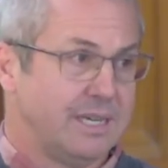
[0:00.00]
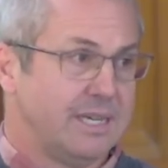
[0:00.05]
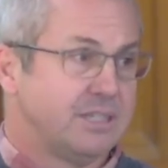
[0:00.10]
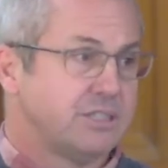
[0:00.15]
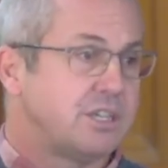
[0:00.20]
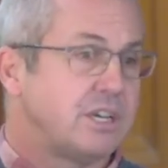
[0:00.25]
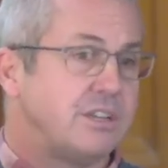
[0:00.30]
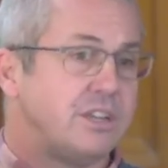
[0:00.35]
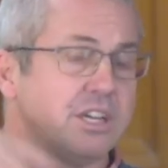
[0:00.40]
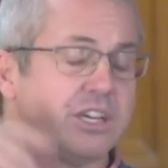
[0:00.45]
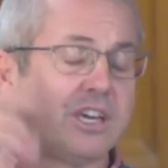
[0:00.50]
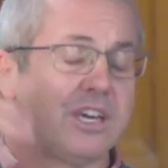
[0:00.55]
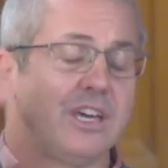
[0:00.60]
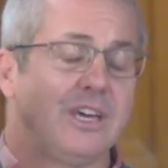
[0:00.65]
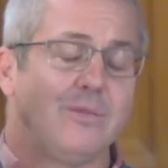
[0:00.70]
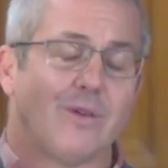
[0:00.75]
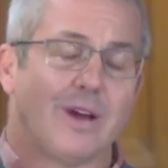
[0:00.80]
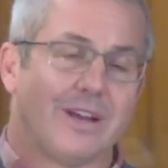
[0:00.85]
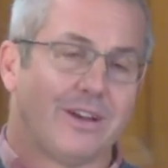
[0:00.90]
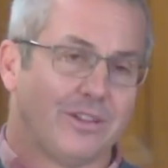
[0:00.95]
So the key
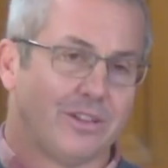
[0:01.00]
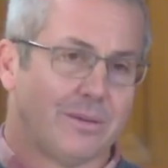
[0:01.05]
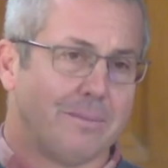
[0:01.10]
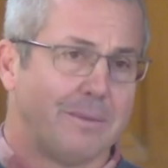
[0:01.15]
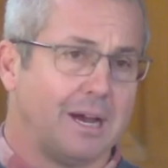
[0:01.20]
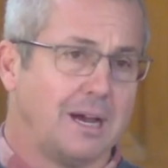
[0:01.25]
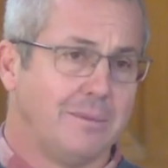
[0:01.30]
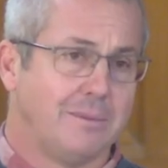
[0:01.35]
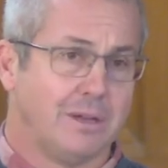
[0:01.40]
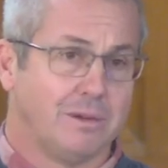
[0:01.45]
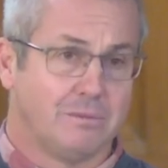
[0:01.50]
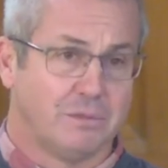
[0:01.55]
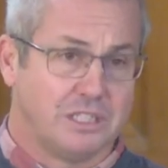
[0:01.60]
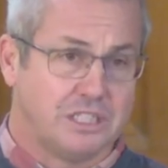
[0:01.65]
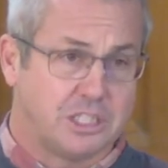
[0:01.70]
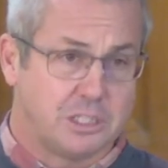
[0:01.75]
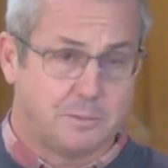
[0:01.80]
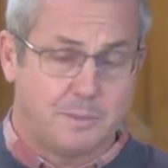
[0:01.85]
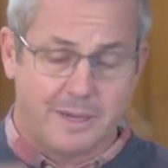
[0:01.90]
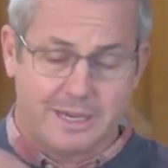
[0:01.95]
one at the moment,
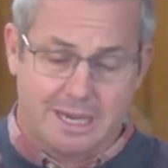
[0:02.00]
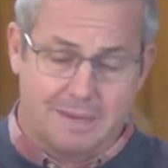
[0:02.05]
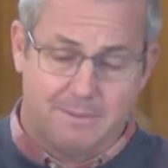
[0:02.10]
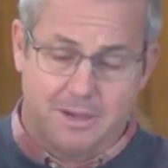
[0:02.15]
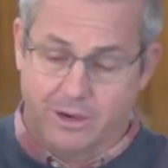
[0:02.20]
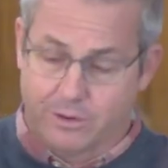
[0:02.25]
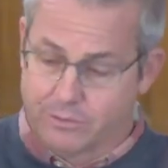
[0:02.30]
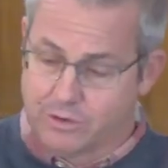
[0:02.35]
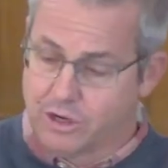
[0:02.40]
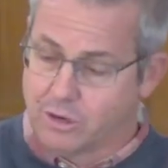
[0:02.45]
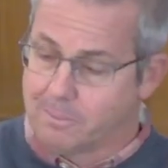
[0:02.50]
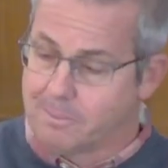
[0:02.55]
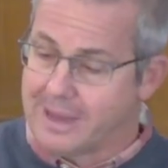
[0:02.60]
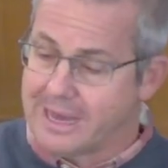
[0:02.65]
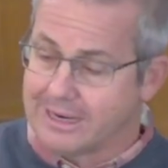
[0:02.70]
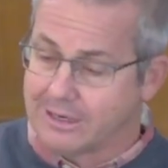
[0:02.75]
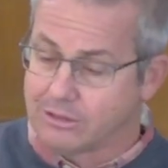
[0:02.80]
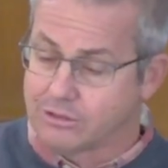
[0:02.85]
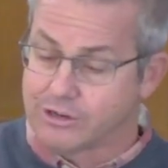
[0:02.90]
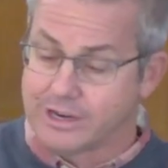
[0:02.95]
which is becoming a real
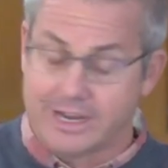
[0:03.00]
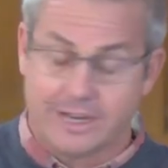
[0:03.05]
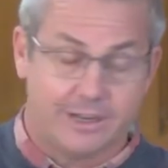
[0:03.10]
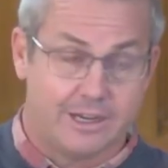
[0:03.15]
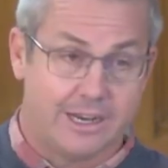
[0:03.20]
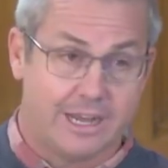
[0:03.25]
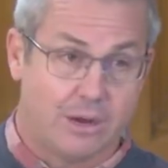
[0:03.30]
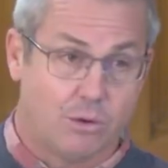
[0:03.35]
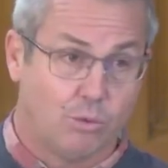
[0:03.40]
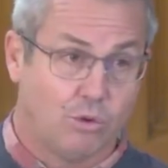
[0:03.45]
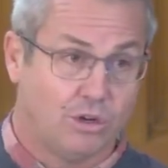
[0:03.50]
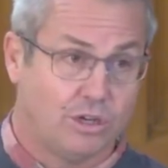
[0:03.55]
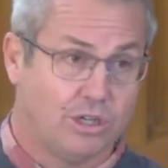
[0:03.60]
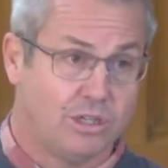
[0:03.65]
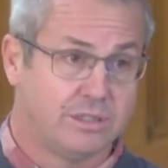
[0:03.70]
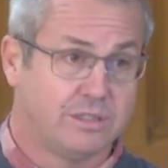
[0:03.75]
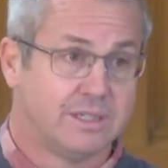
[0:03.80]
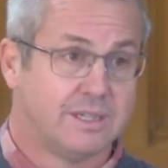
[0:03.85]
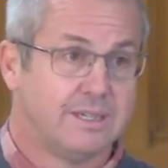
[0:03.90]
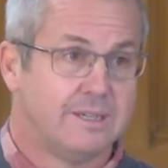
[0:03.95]
battleground in our
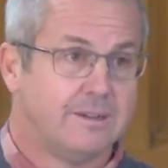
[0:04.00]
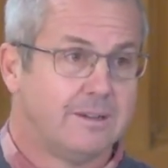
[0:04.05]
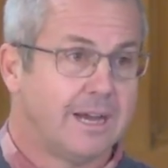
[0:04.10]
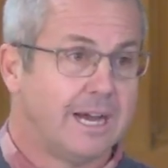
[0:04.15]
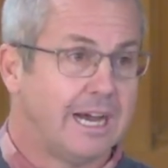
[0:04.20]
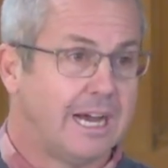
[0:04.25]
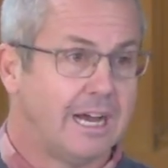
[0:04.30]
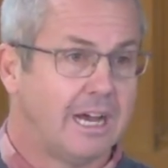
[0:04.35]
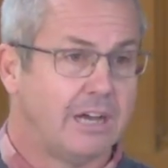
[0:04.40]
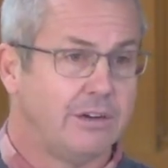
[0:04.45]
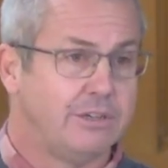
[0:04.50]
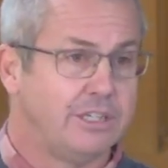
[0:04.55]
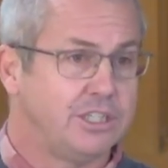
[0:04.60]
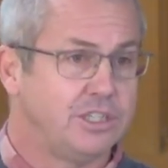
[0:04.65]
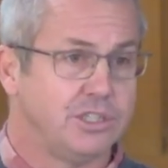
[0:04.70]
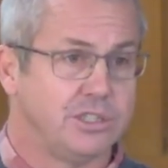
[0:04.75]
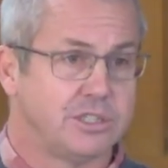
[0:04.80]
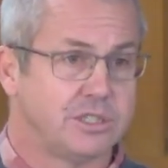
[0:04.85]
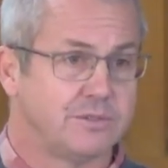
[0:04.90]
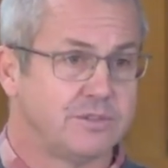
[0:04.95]
world, uh, are
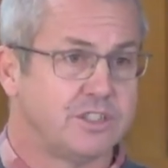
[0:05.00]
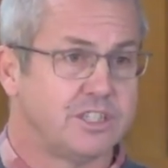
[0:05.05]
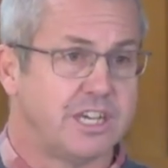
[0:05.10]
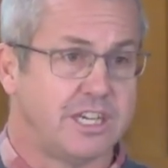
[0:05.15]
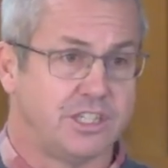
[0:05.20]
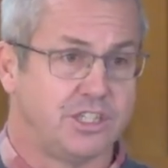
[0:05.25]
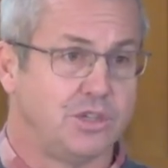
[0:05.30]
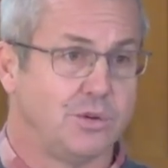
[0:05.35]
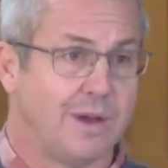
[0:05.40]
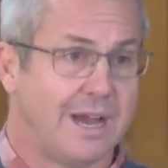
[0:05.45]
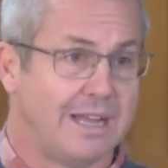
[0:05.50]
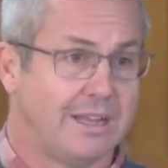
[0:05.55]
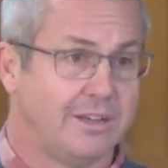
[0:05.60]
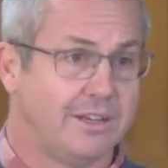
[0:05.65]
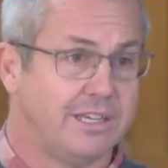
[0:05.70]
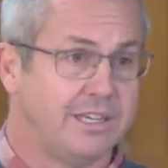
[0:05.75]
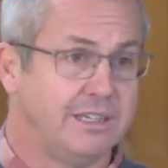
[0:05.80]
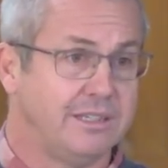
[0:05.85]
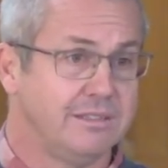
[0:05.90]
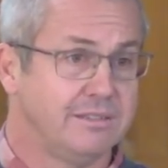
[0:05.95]
issues of
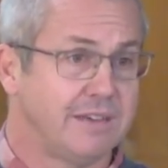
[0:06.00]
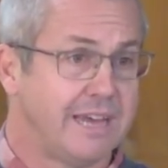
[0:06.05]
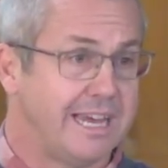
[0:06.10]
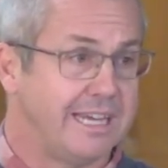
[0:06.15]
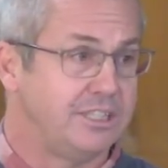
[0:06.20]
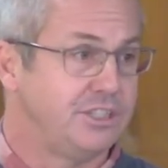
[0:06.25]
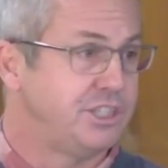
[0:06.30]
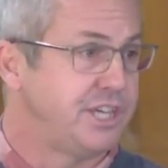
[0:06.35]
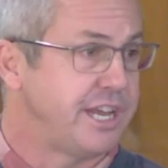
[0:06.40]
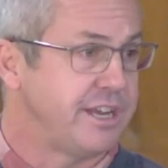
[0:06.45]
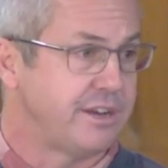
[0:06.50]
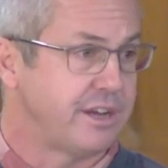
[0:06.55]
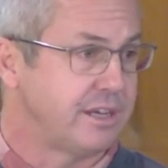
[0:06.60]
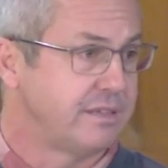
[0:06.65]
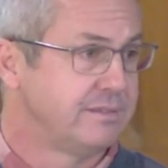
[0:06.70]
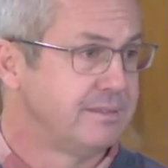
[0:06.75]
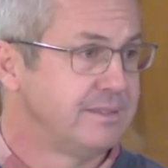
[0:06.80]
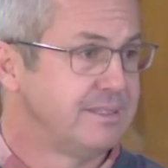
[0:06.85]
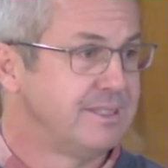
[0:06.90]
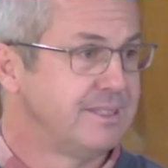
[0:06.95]
sexuality and gender.
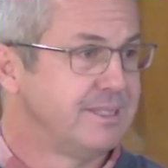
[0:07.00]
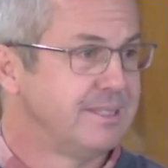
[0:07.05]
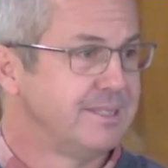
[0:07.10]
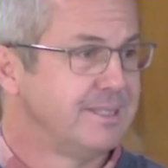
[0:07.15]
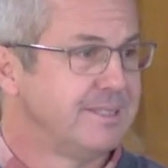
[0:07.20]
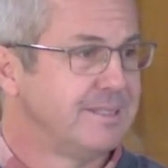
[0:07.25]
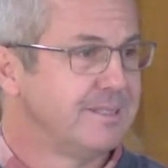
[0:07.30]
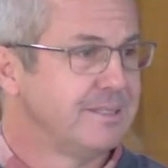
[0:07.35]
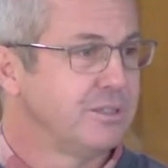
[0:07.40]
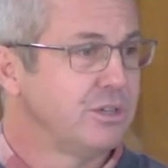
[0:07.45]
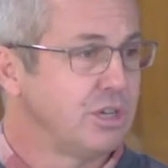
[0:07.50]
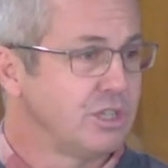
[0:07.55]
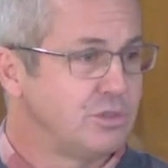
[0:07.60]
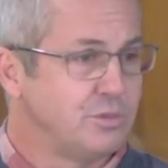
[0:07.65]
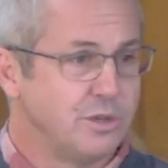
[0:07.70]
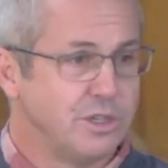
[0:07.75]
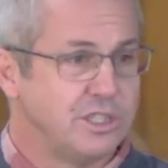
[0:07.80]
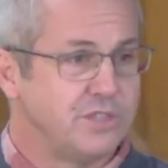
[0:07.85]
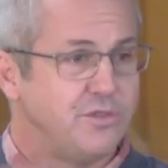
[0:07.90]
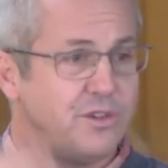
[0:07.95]
God's
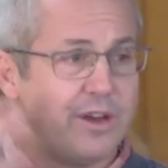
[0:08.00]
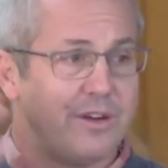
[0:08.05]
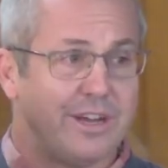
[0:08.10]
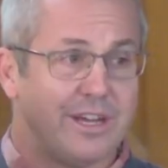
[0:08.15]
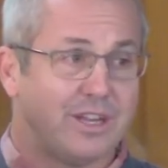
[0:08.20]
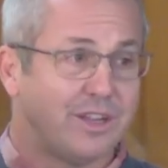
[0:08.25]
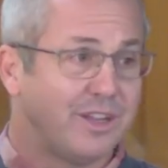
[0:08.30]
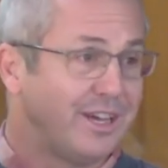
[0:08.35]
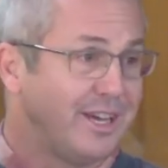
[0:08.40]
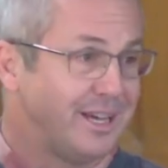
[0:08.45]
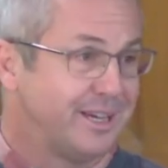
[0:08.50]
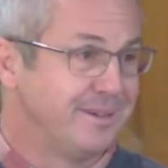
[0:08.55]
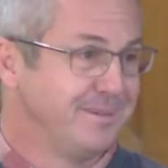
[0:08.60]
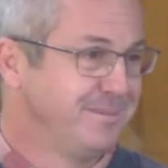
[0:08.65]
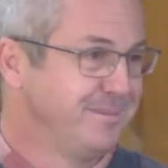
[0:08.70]
word's very clear.